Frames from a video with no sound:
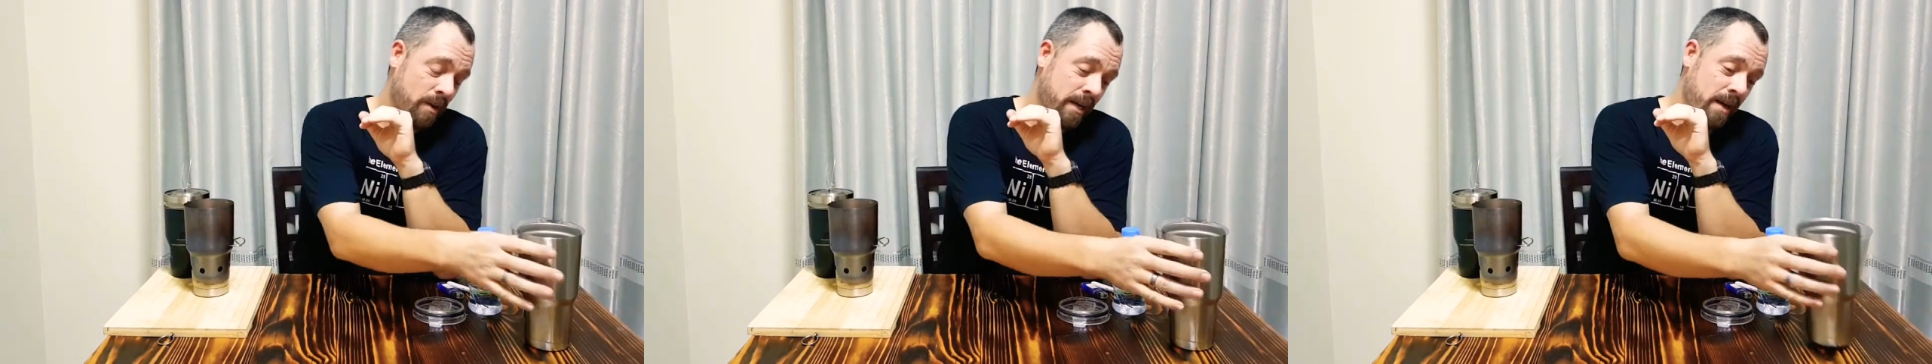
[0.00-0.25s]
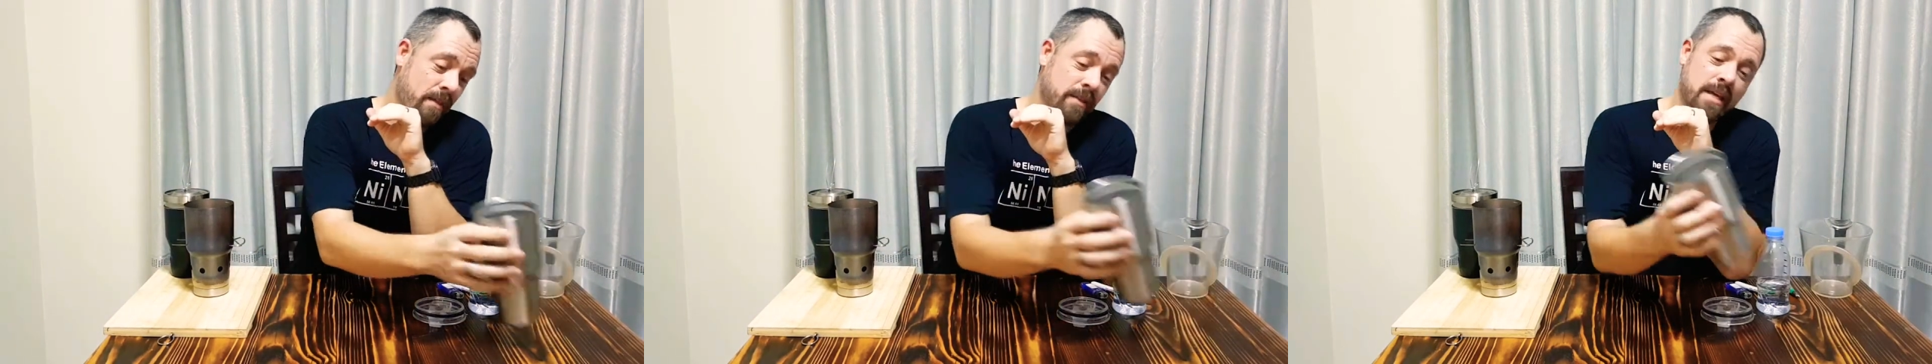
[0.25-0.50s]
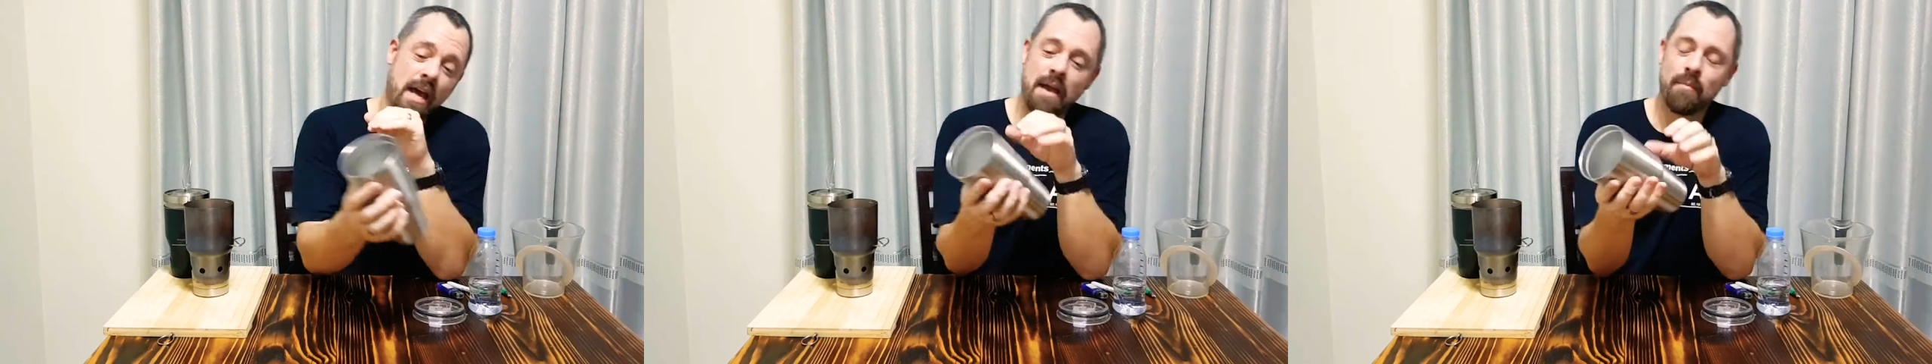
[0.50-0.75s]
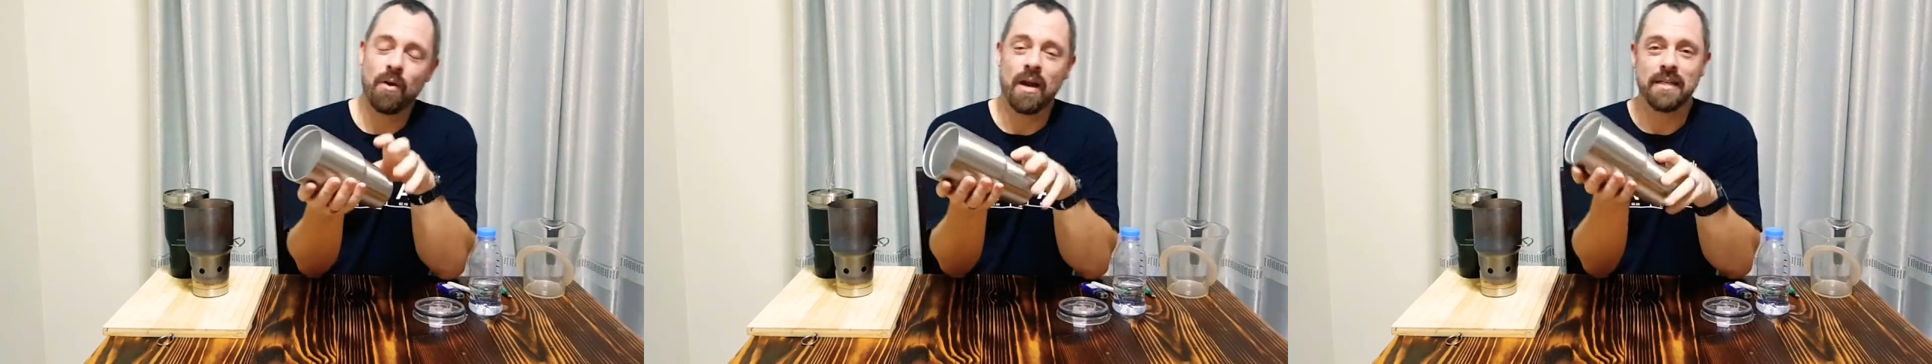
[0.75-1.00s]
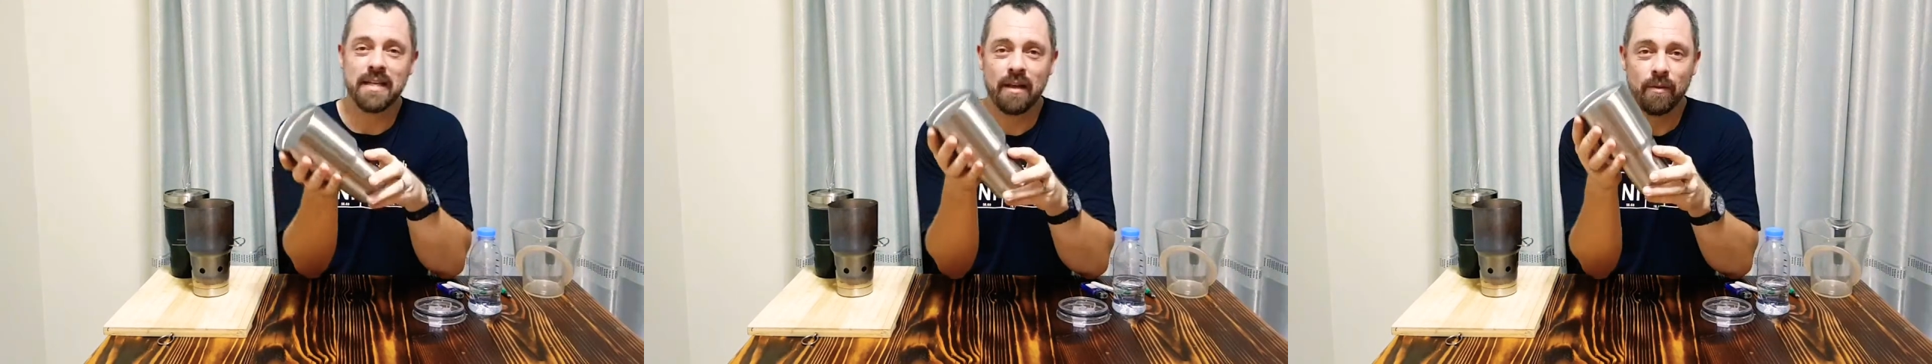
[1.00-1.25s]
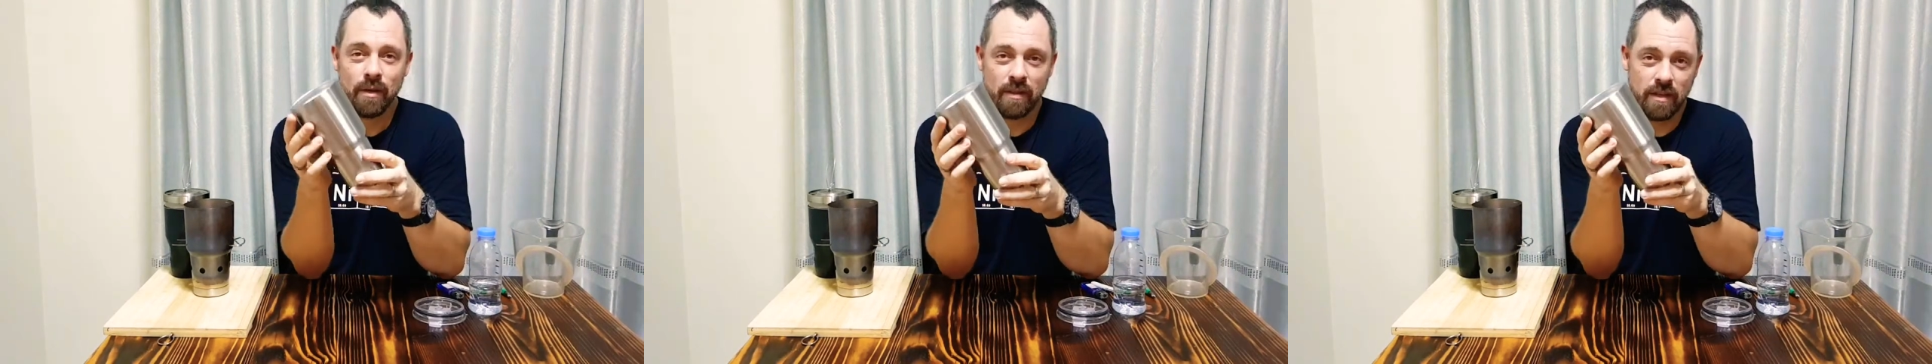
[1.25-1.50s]
at another time where I take
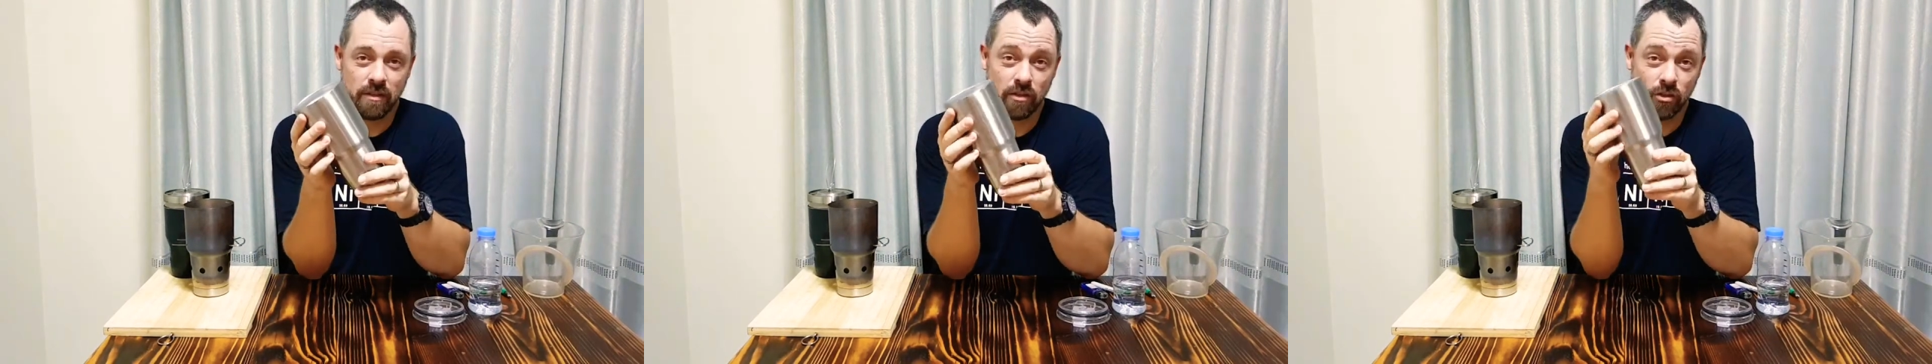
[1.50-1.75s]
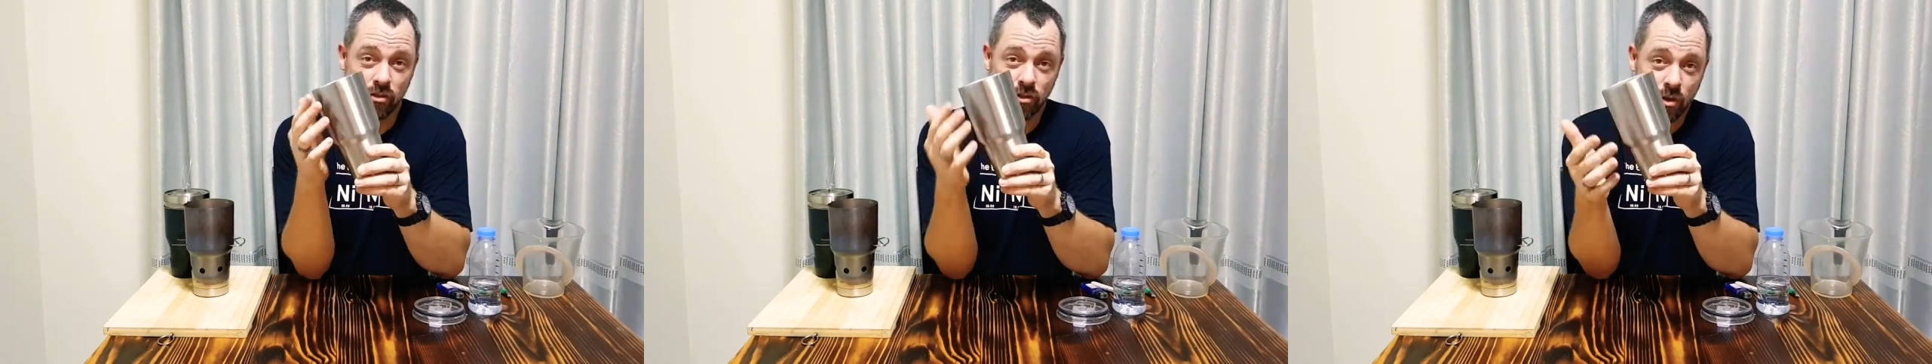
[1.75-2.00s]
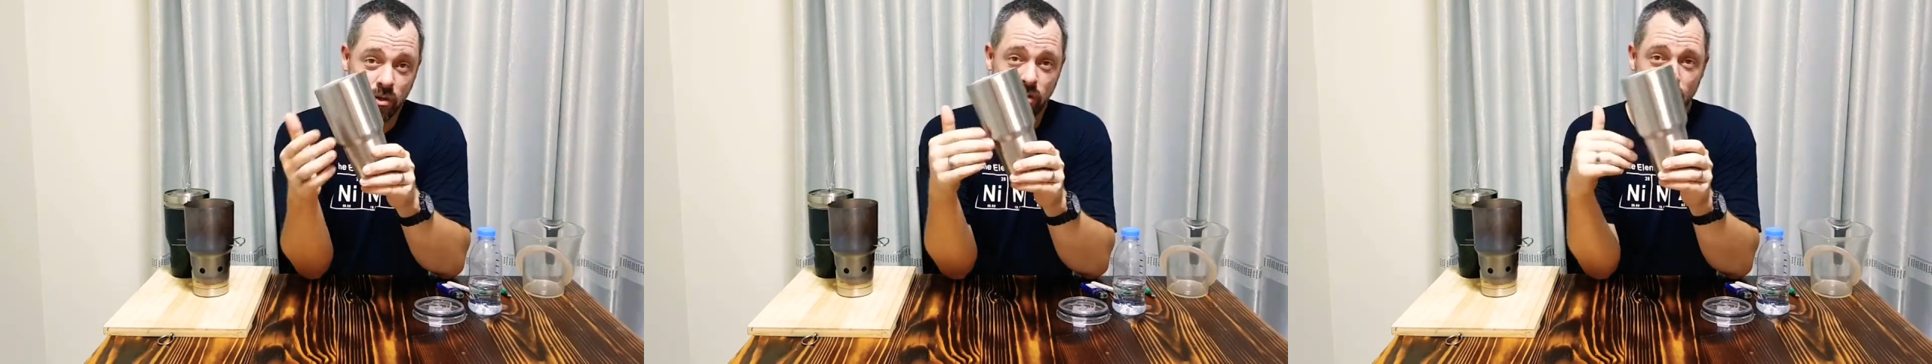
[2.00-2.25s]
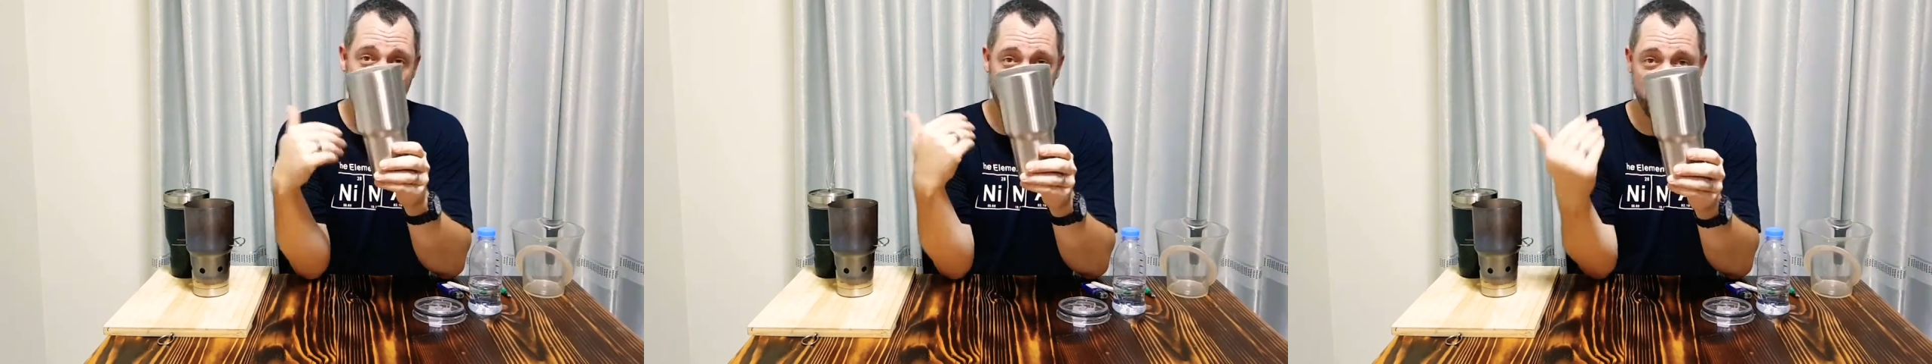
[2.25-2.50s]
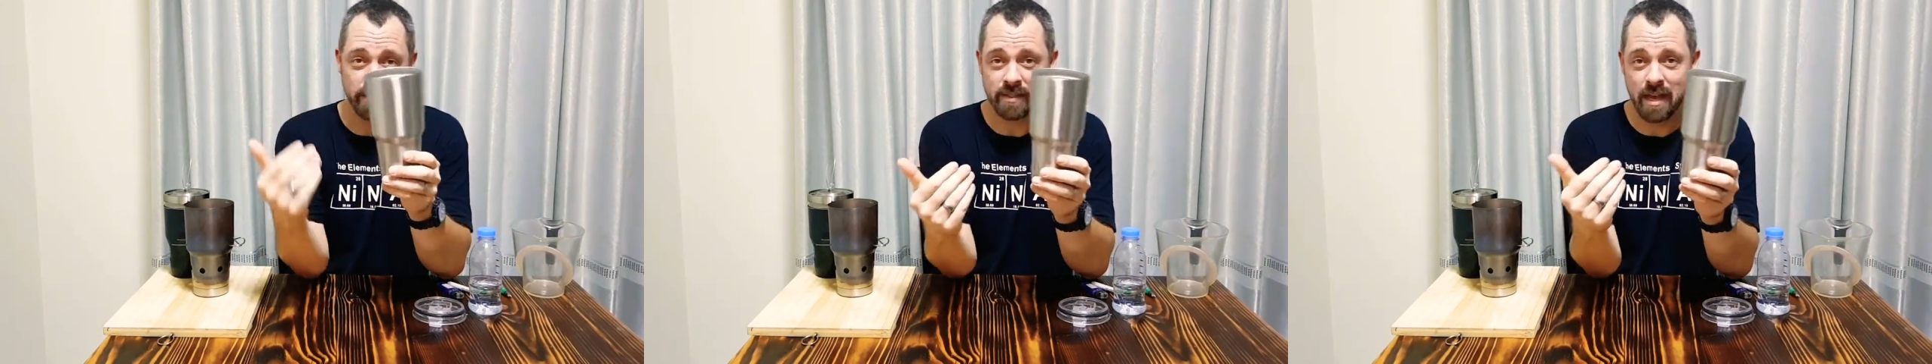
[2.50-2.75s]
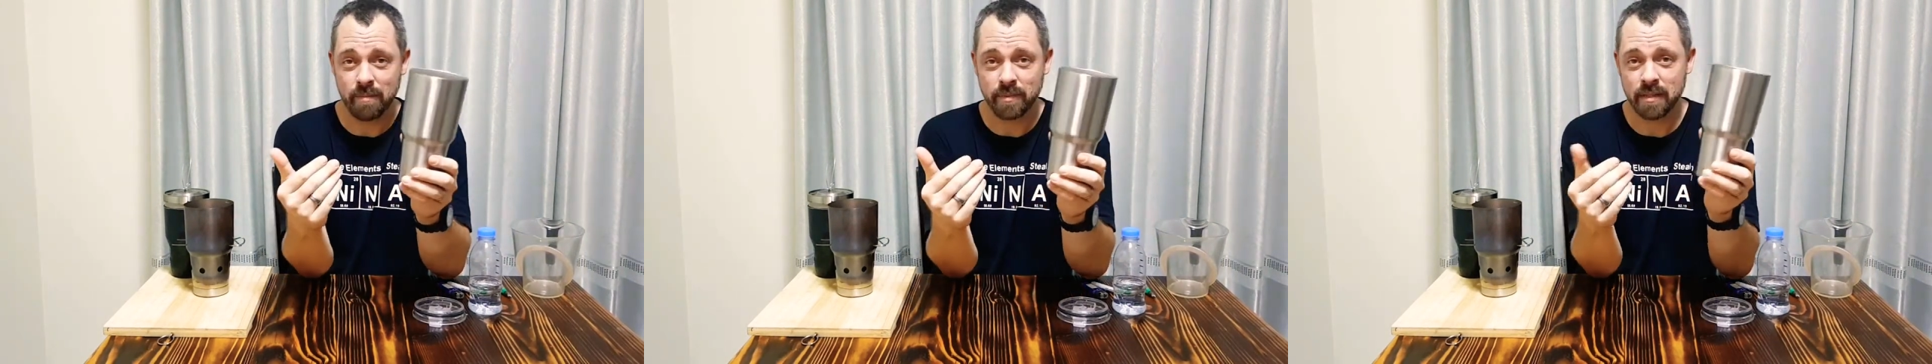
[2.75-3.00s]
one of these and show you all the
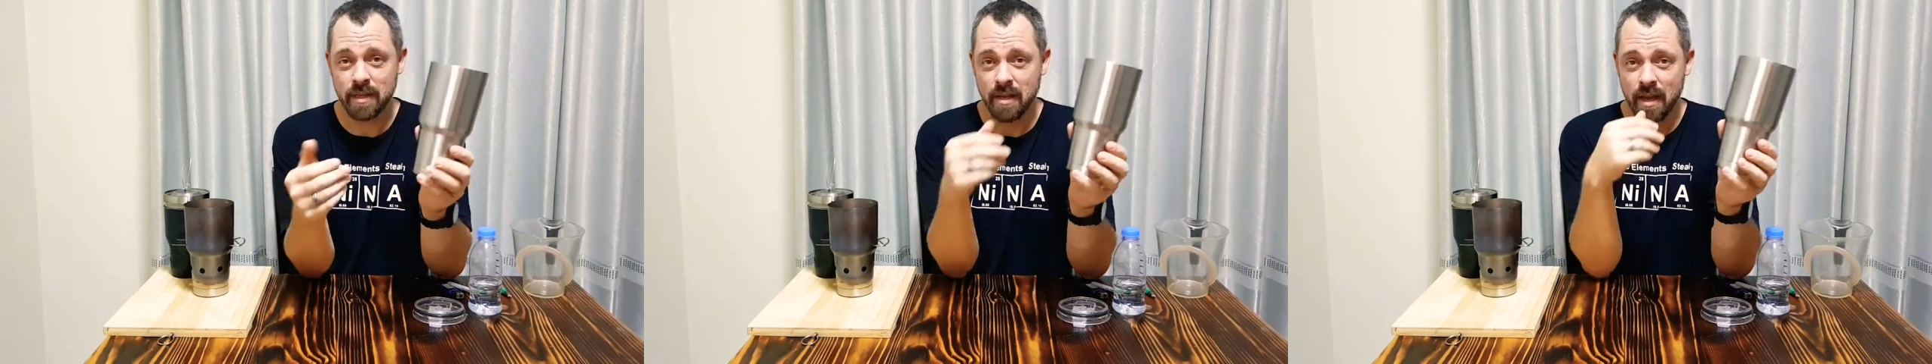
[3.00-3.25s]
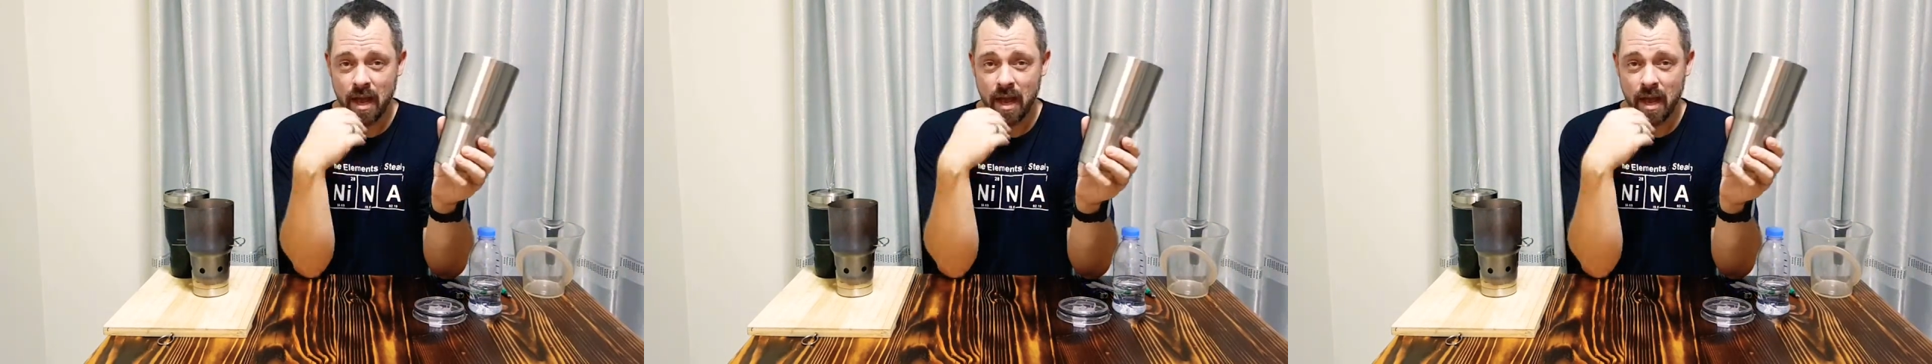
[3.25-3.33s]
steps.